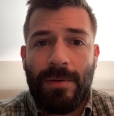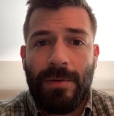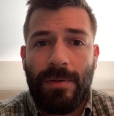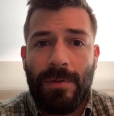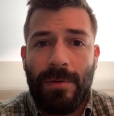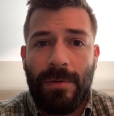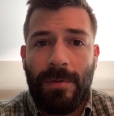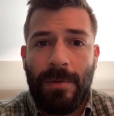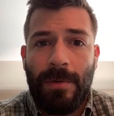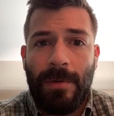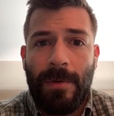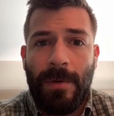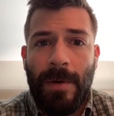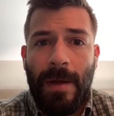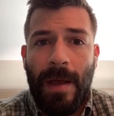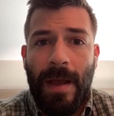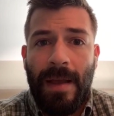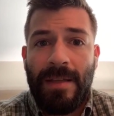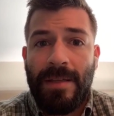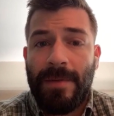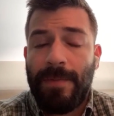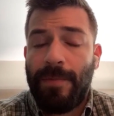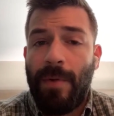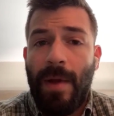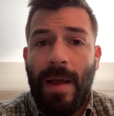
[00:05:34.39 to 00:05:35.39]
to
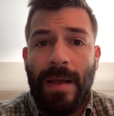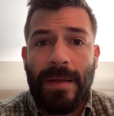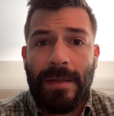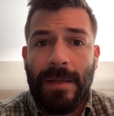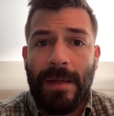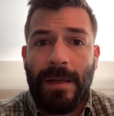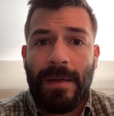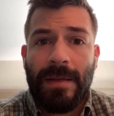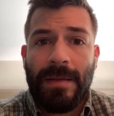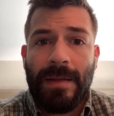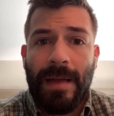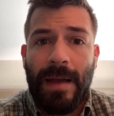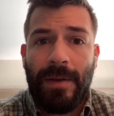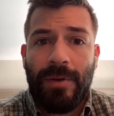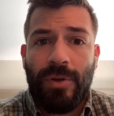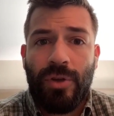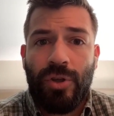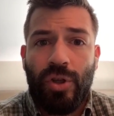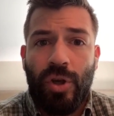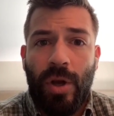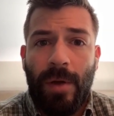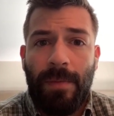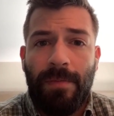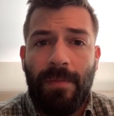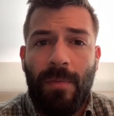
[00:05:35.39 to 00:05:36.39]
express their desire to
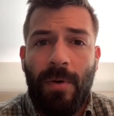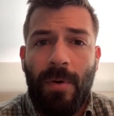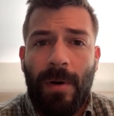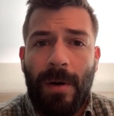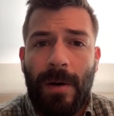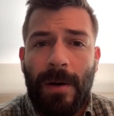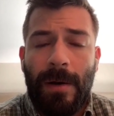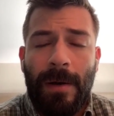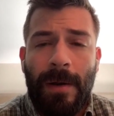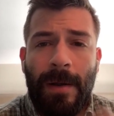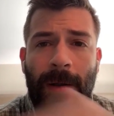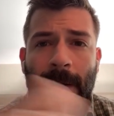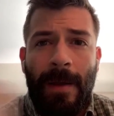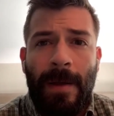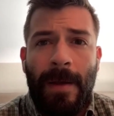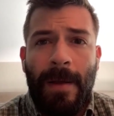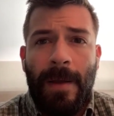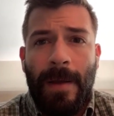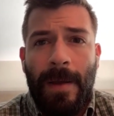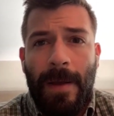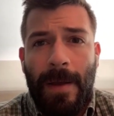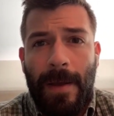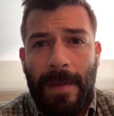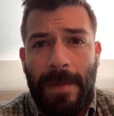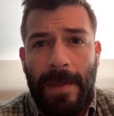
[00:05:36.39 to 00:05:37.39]
shop more.
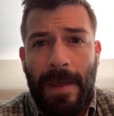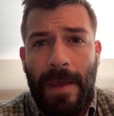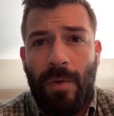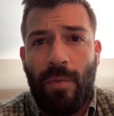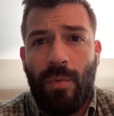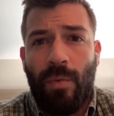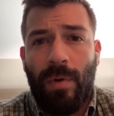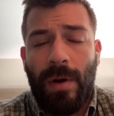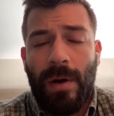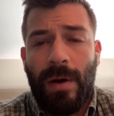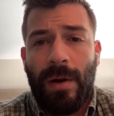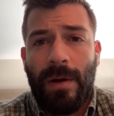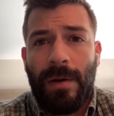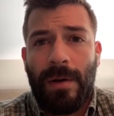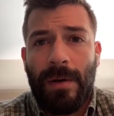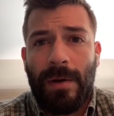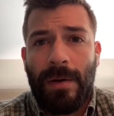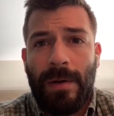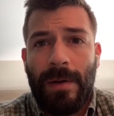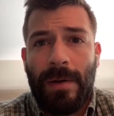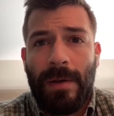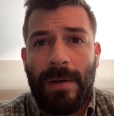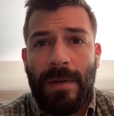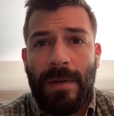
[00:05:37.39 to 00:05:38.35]
And they were